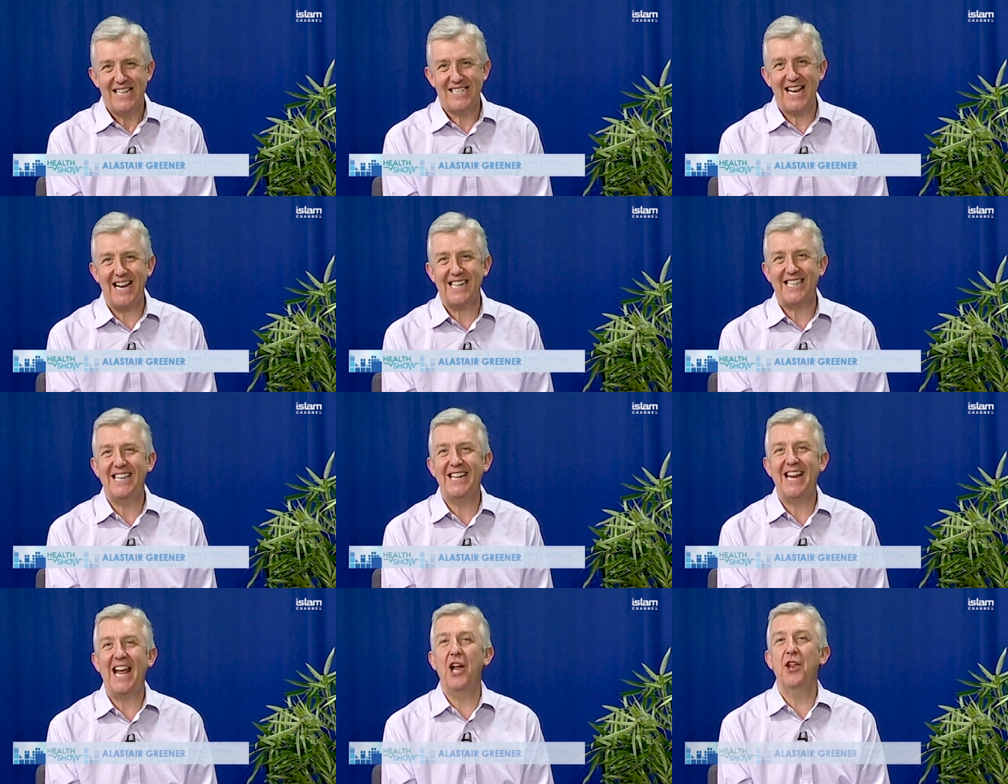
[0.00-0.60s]

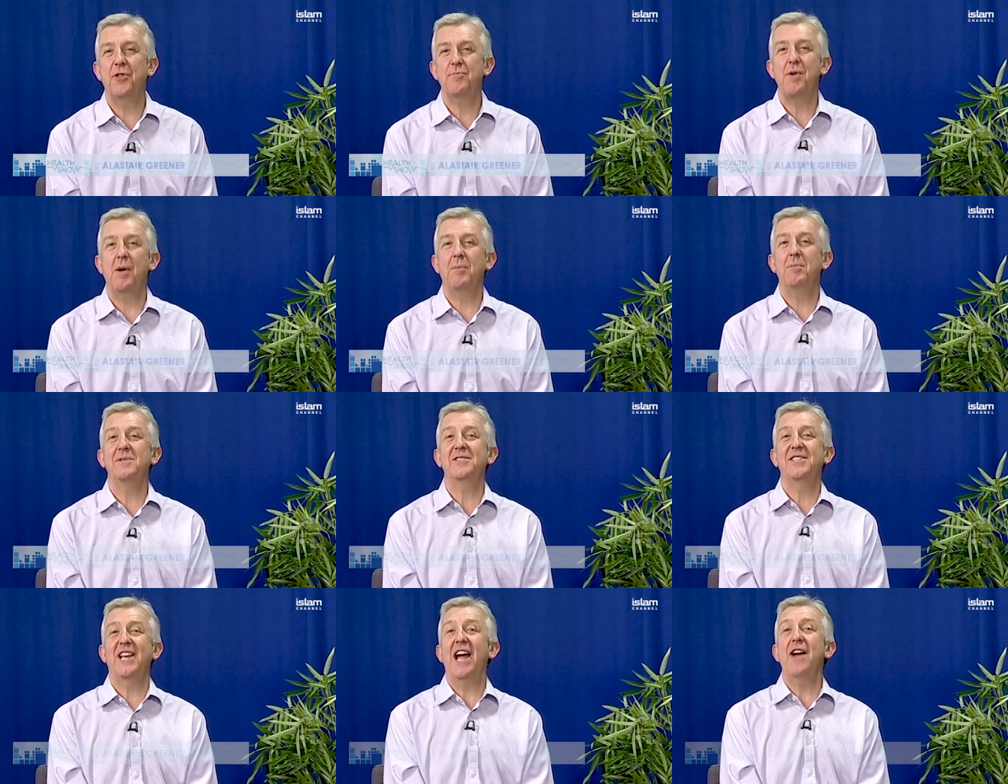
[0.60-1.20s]
Tackling health
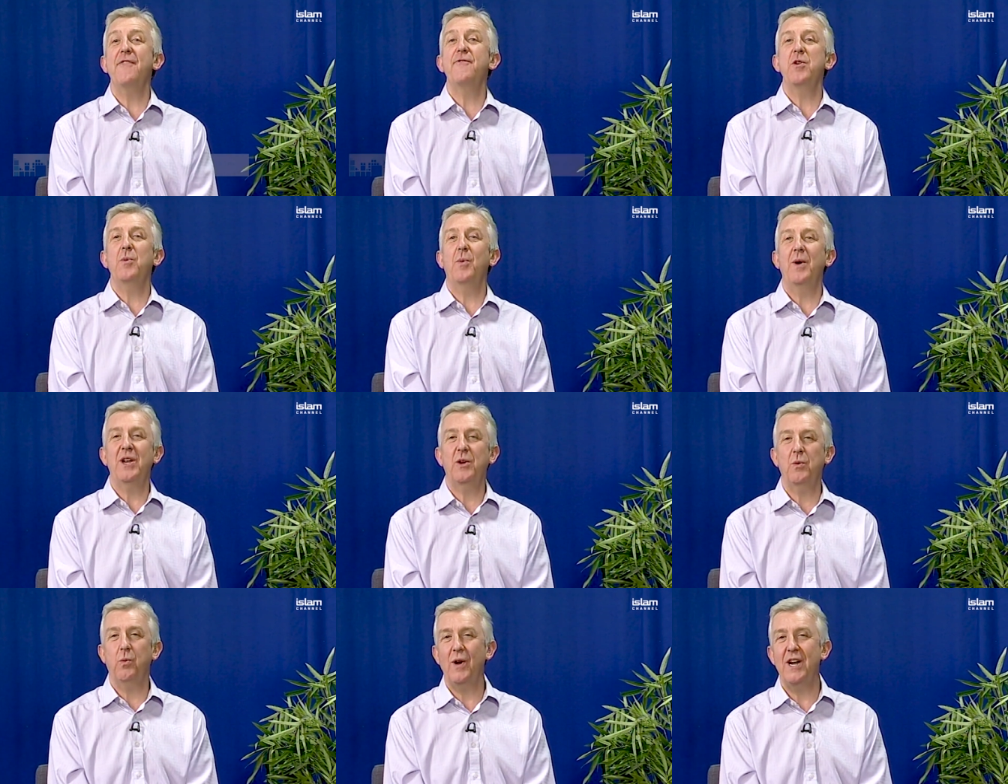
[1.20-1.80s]
problems every
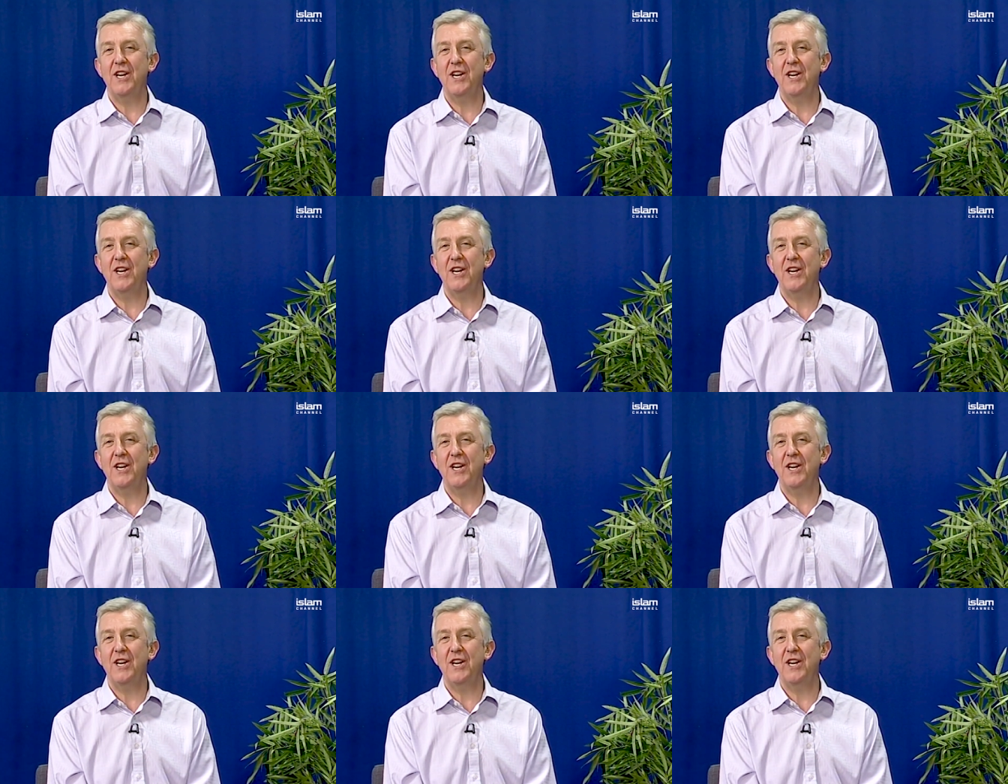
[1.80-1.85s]
week,